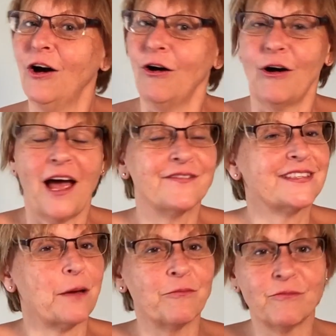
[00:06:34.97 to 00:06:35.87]
or have
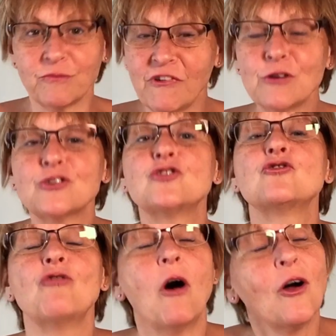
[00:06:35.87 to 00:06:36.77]
some real
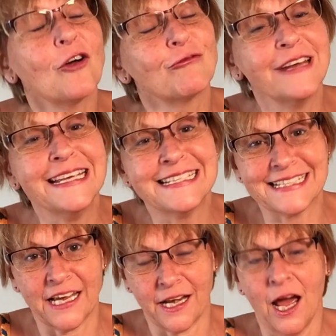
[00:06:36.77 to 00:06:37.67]
strong
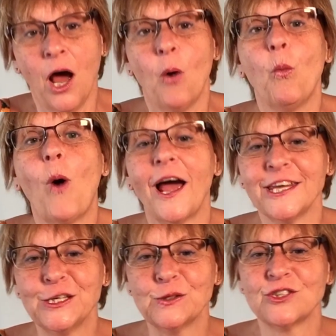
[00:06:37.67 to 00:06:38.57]
reason why
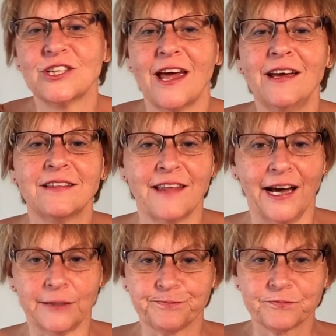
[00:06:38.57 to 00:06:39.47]
you shared
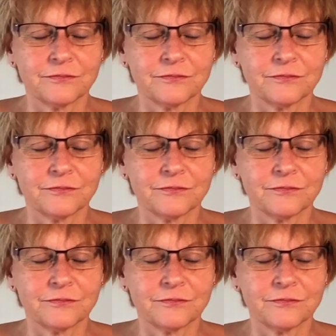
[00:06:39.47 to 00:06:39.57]
that.